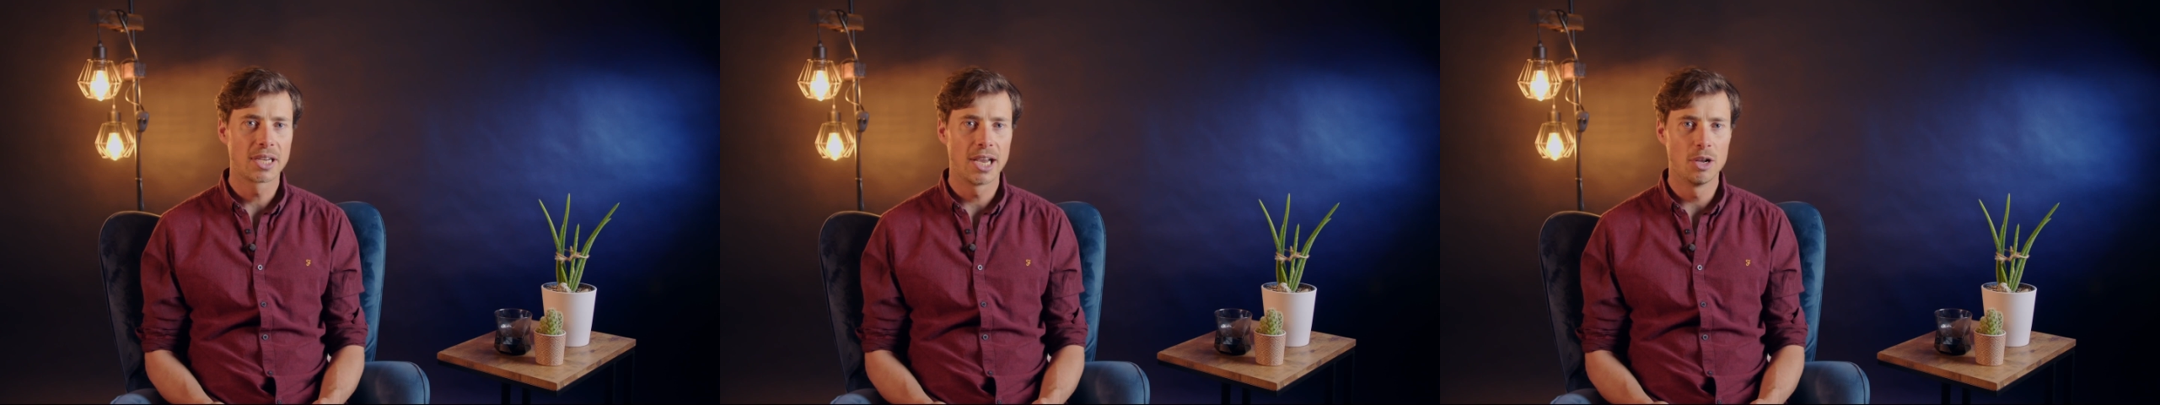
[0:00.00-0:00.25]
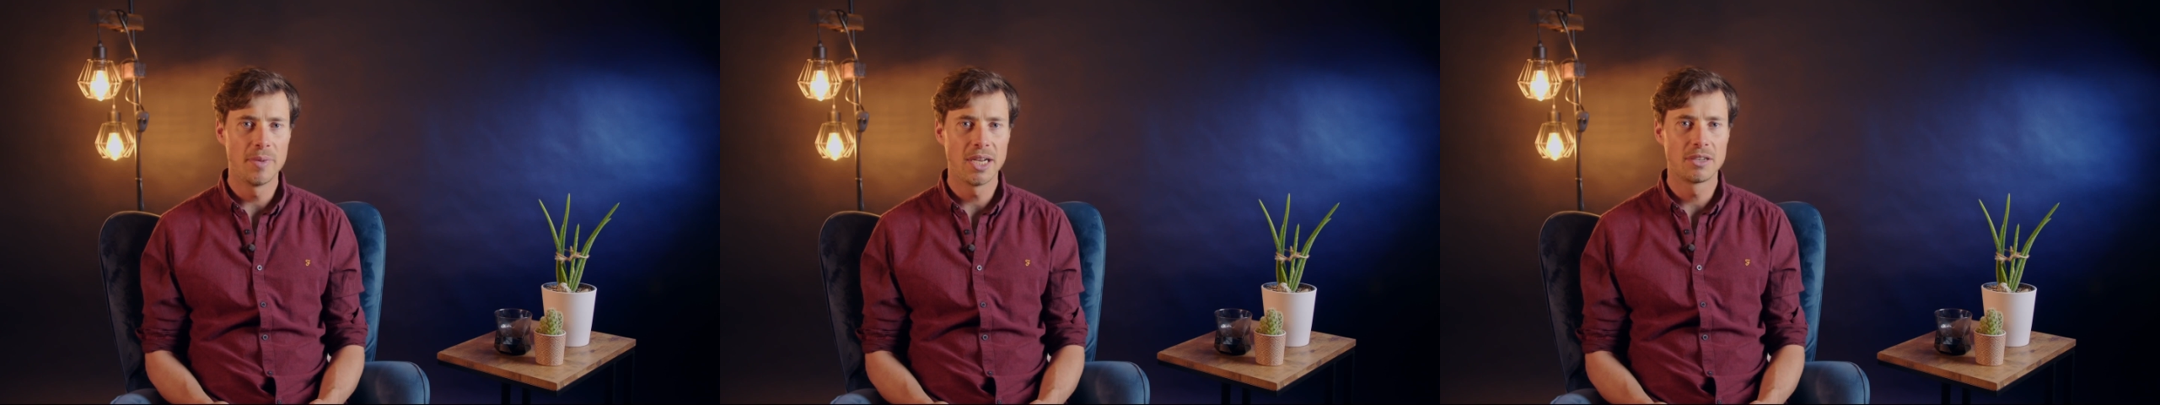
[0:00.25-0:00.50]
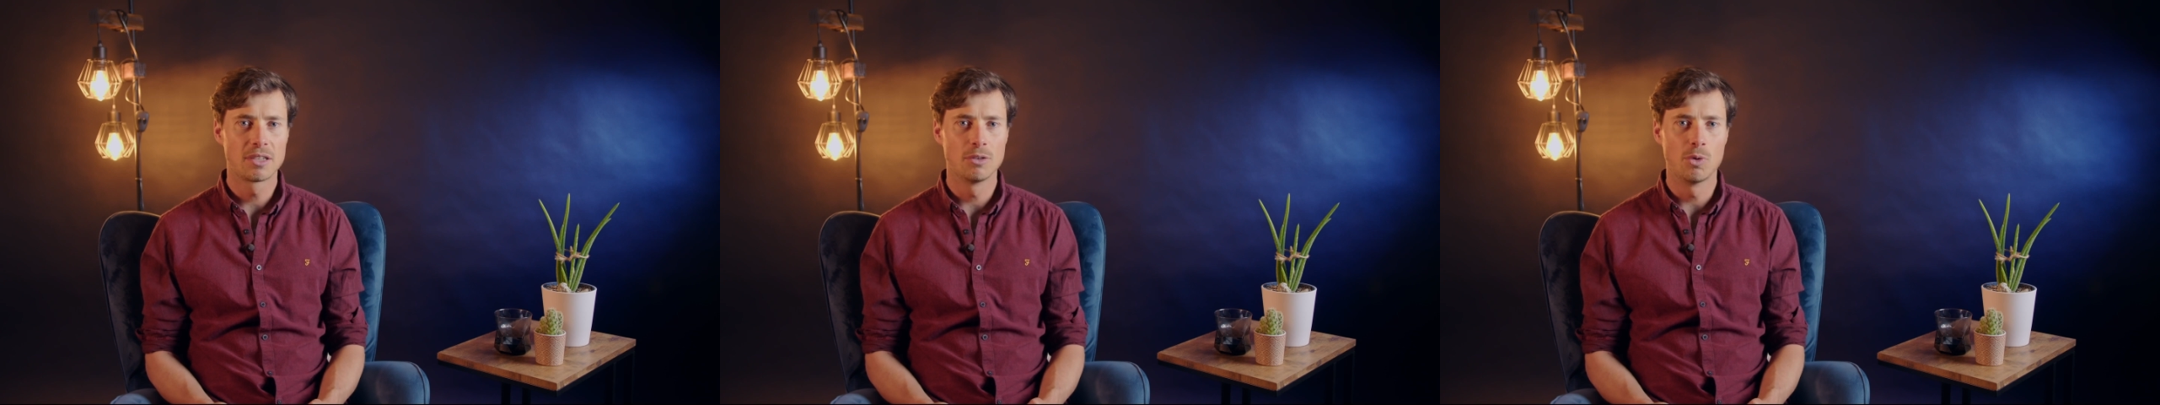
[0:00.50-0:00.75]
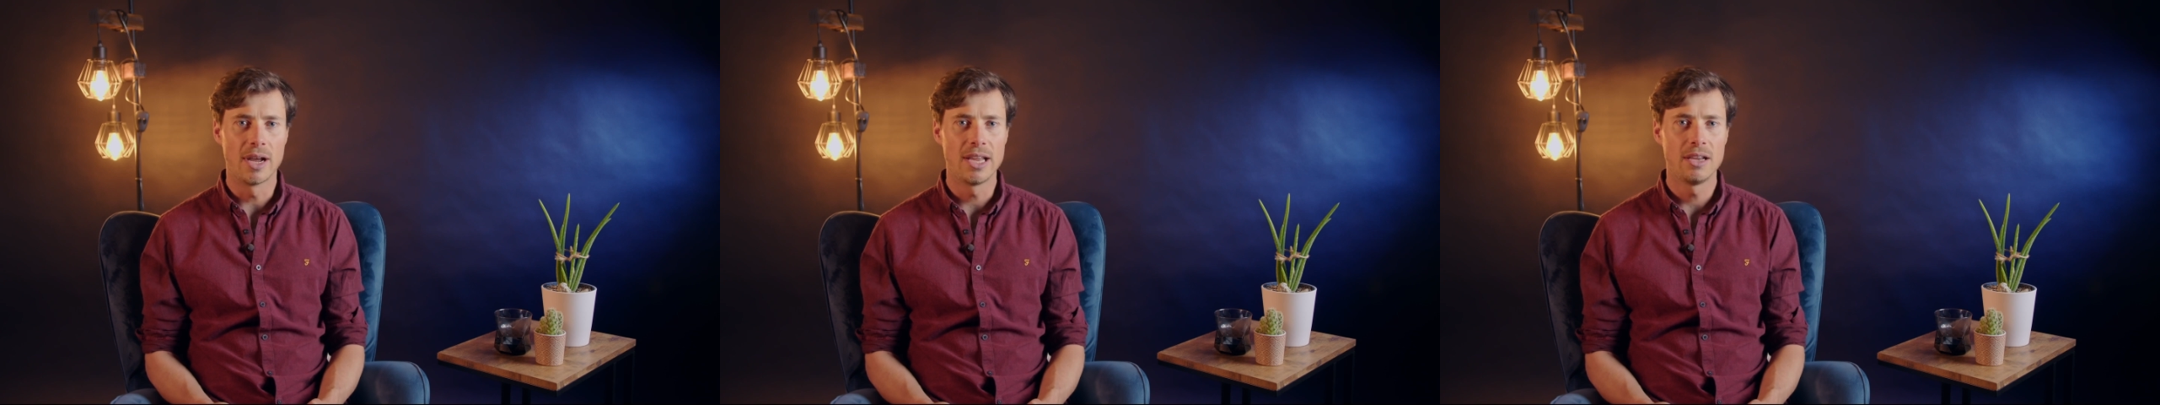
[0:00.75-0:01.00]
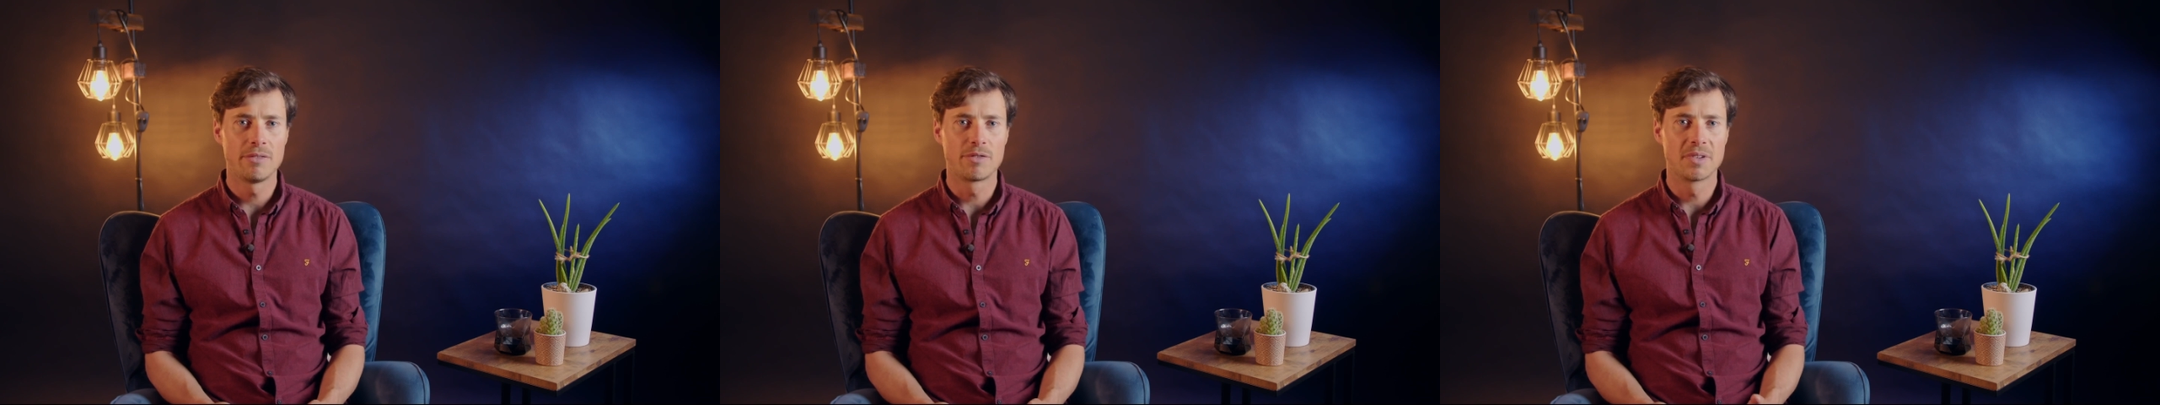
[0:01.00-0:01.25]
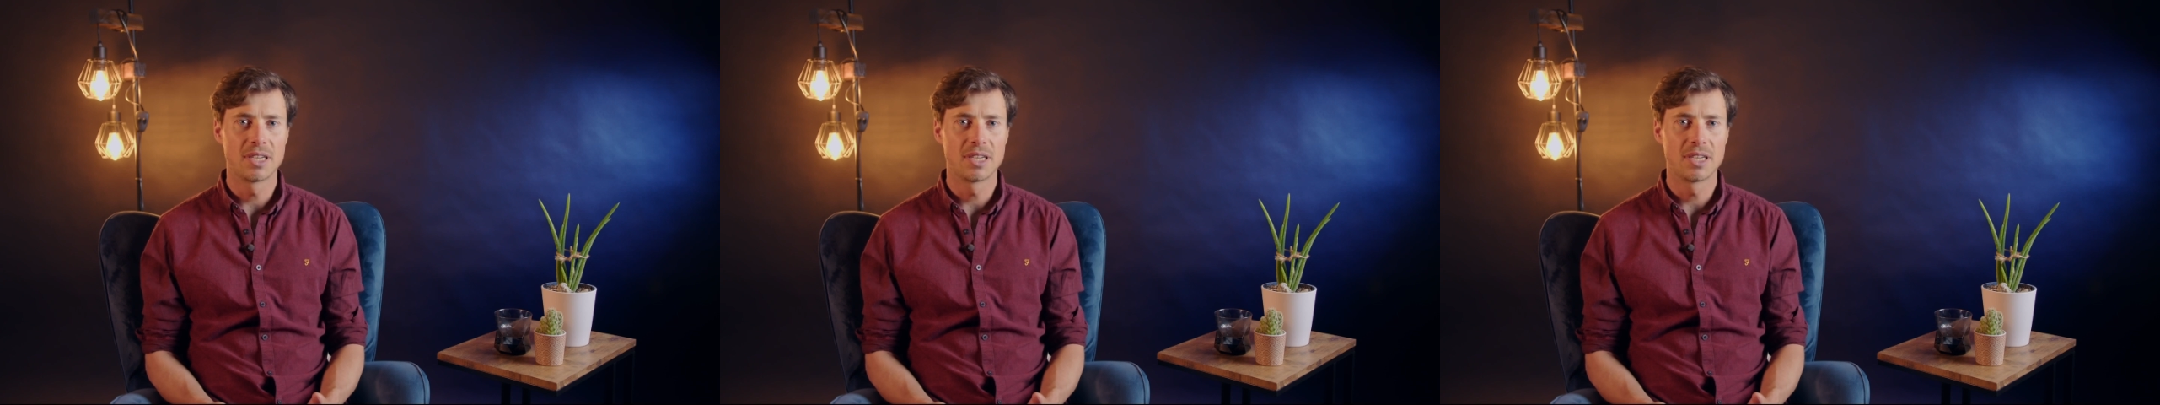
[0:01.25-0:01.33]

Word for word: kilometers away from